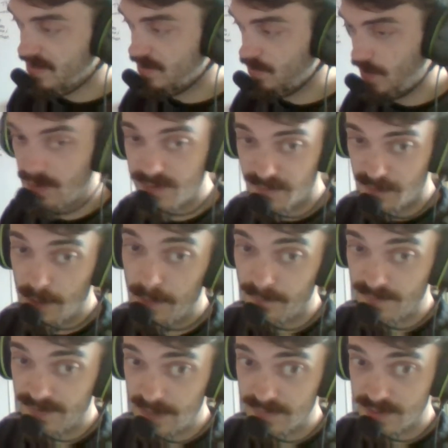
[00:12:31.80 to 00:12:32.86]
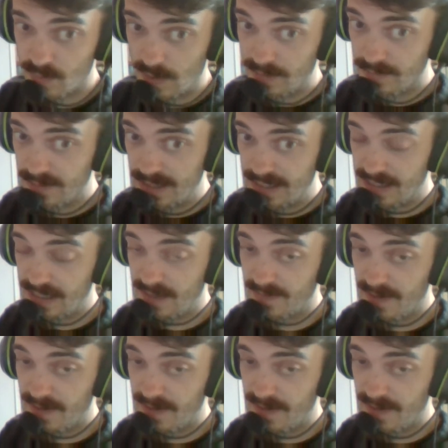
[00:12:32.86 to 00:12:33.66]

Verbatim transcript: the wheels will come off for them as well. Uh,